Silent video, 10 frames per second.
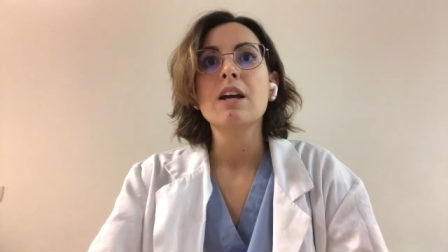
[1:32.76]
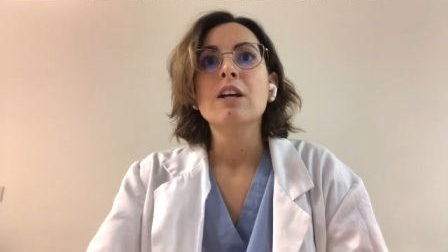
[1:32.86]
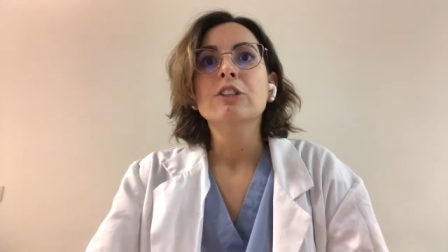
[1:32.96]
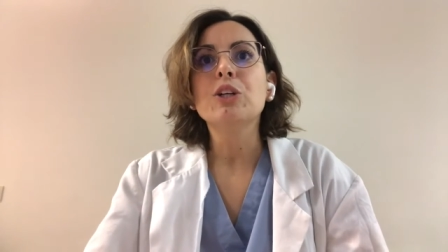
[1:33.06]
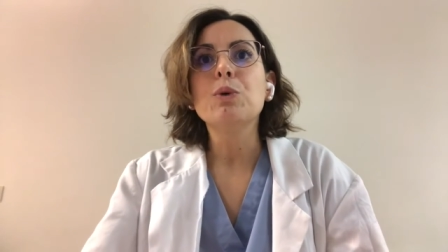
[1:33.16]

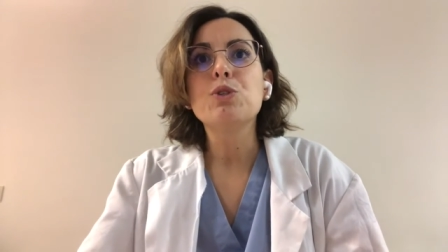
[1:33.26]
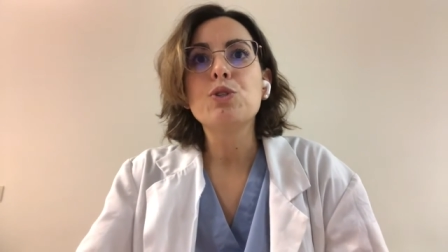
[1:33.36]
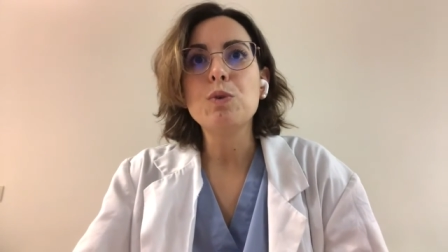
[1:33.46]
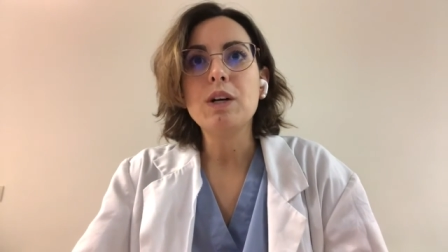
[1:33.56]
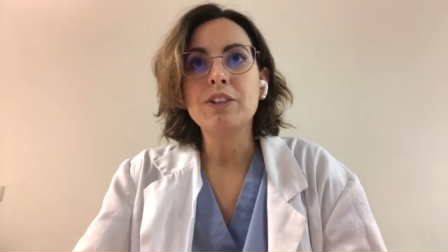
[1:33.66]
So,
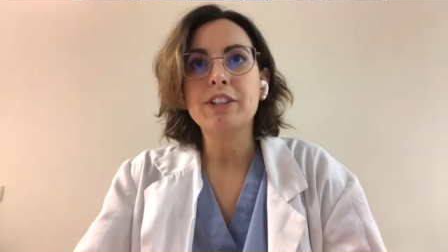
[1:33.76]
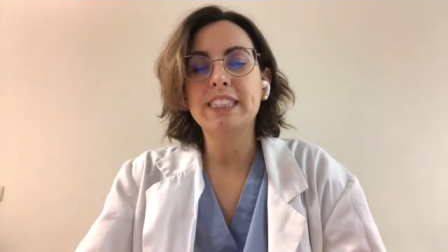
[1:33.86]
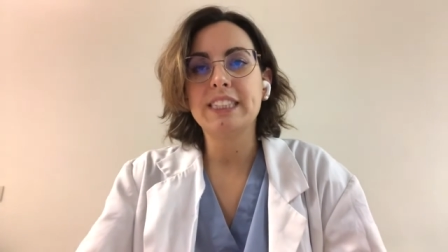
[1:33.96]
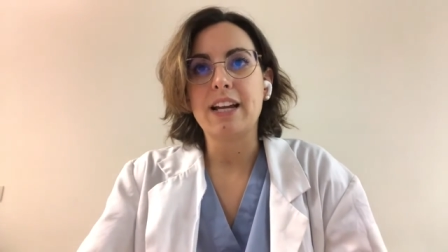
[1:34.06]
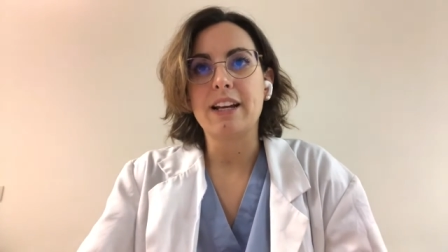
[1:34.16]
to
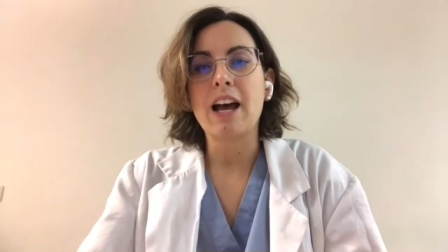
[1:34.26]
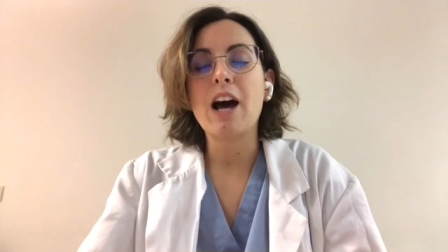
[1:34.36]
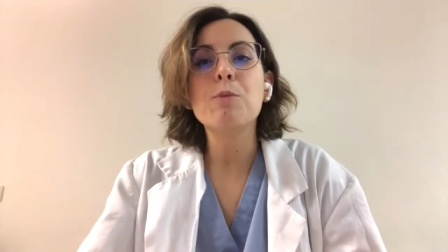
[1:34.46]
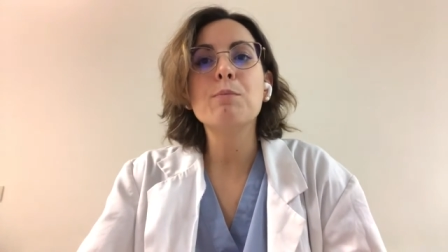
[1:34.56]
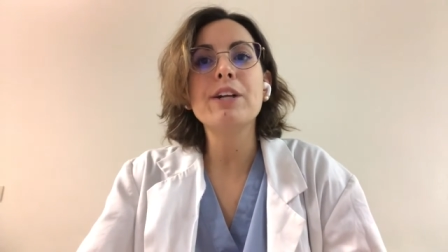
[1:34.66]
understand
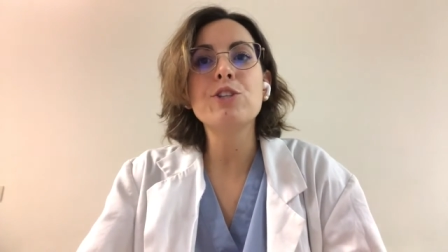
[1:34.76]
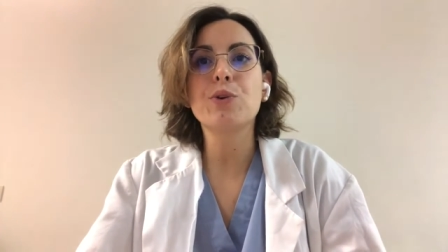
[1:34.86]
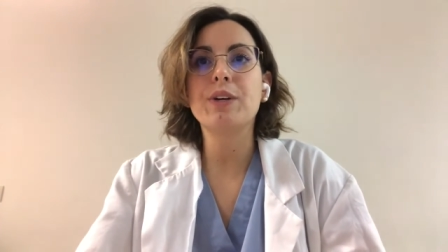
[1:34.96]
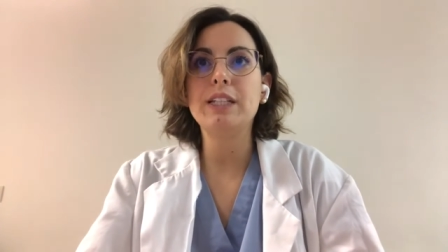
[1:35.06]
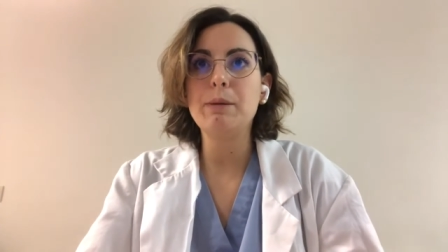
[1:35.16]
how much
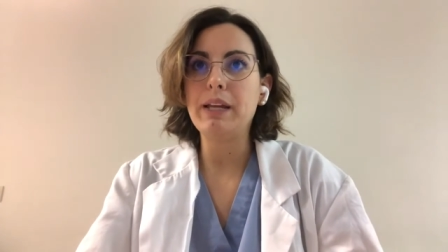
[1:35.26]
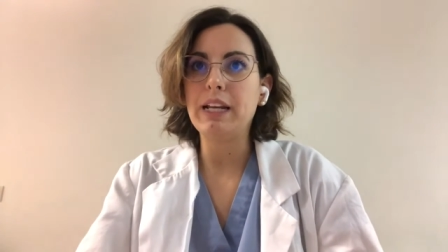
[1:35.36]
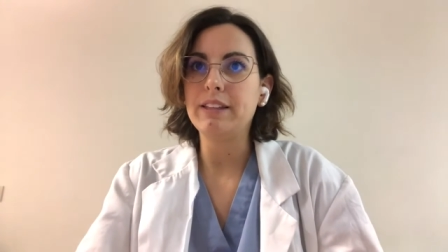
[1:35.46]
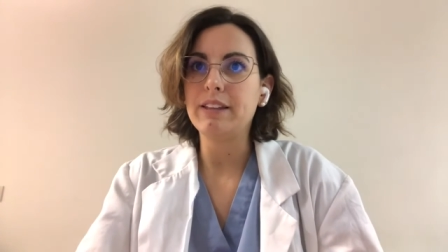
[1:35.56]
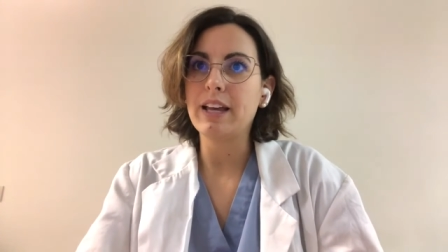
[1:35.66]

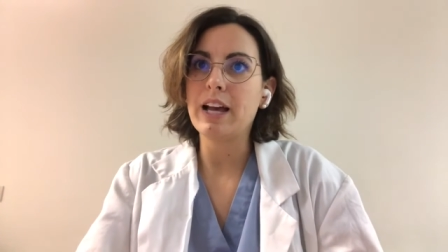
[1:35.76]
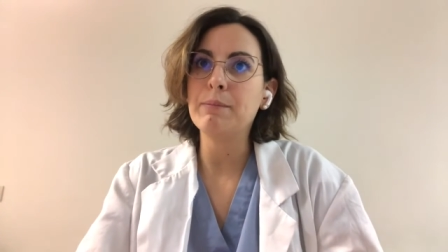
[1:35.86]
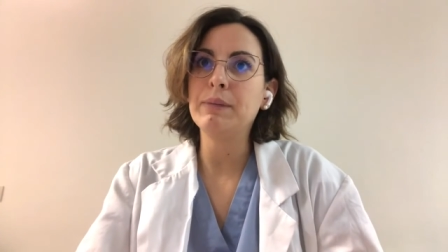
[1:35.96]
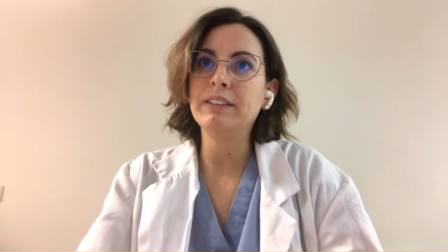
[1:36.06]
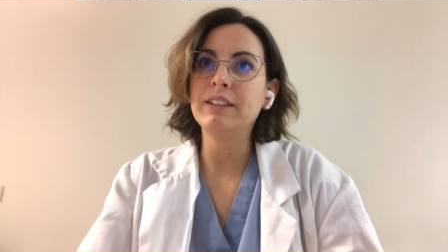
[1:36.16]
credibility a
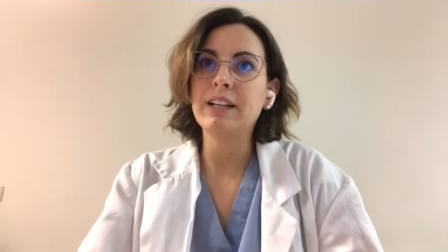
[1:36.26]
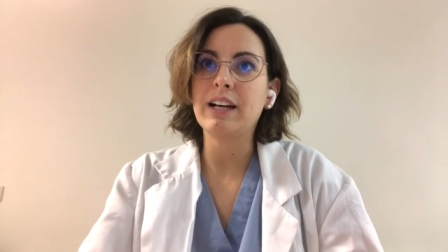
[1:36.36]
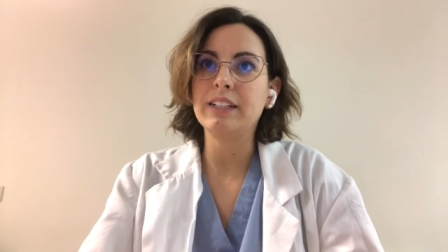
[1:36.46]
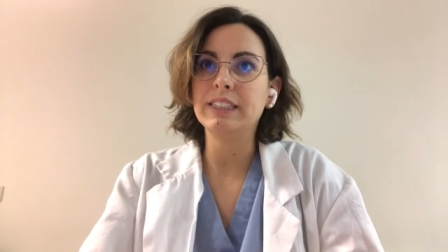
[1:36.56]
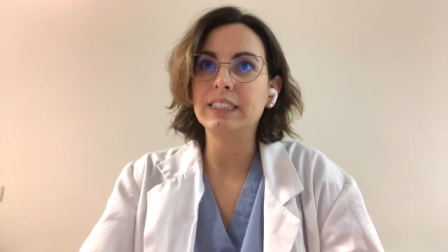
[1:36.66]

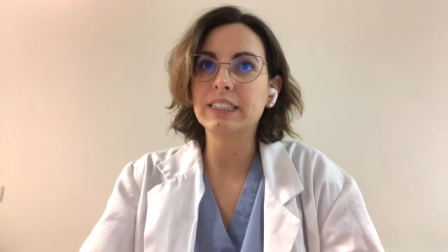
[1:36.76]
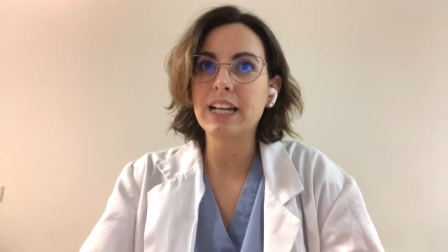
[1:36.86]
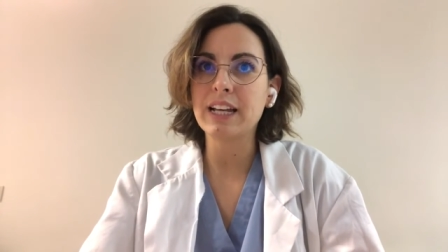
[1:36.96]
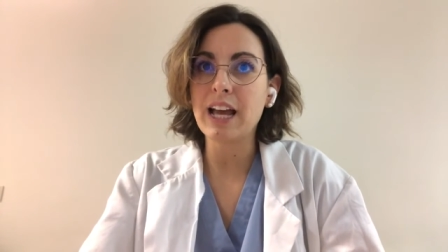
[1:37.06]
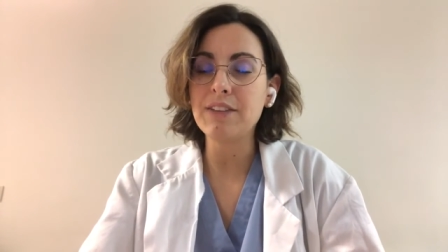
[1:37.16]
meta-analysis
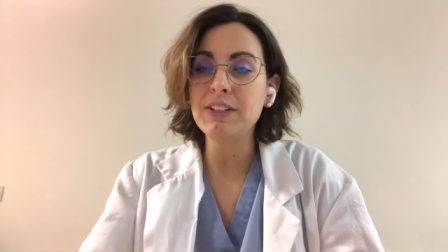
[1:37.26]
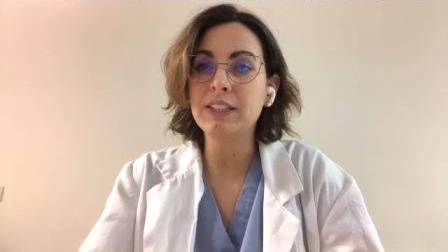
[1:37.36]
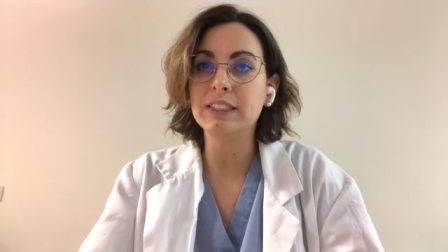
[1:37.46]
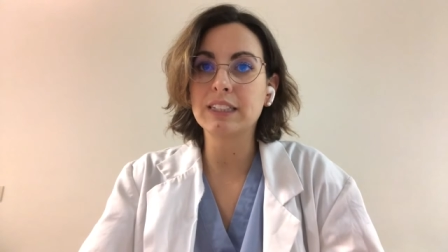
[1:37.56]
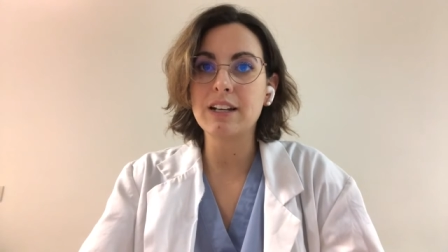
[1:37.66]
can have in
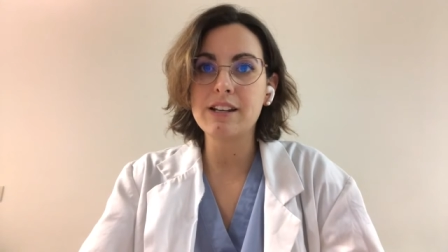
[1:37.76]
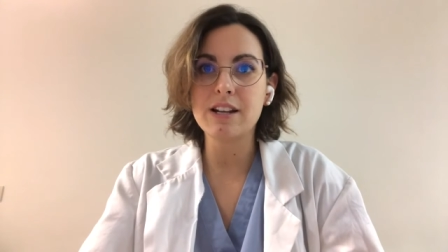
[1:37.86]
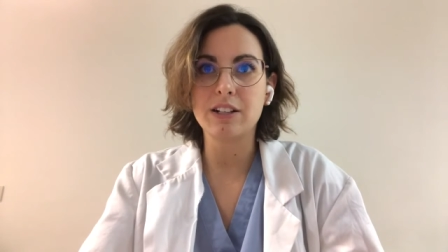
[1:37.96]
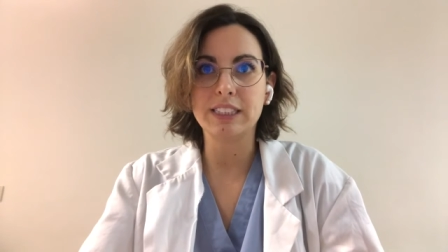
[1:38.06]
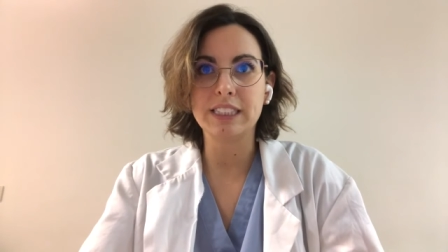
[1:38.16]
this
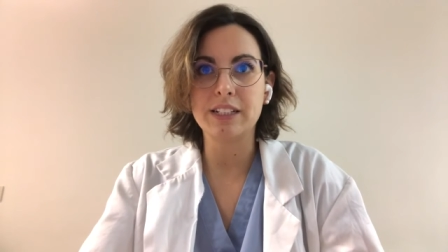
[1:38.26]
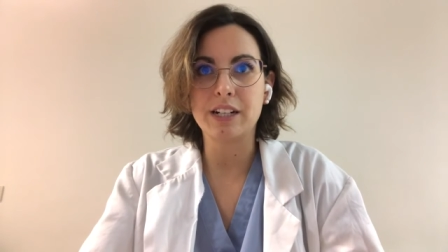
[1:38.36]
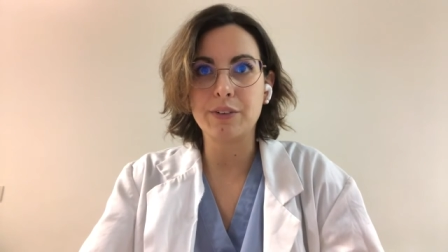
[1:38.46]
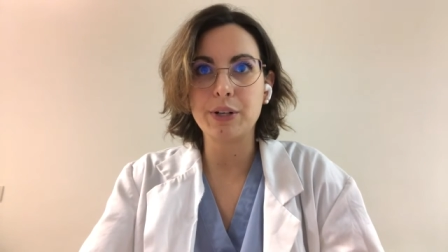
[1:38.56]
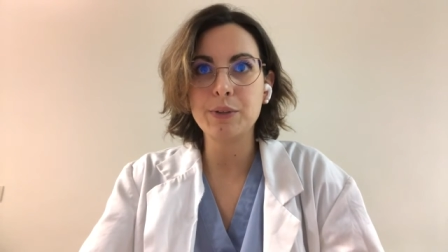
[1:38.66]
clinical
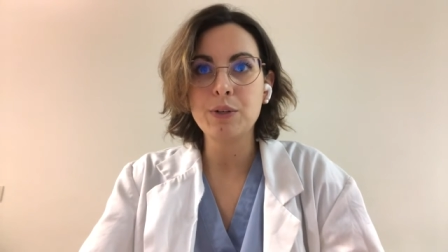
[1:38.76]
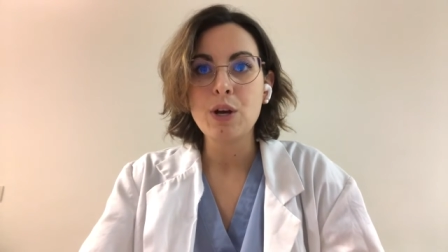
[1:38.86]
scenario,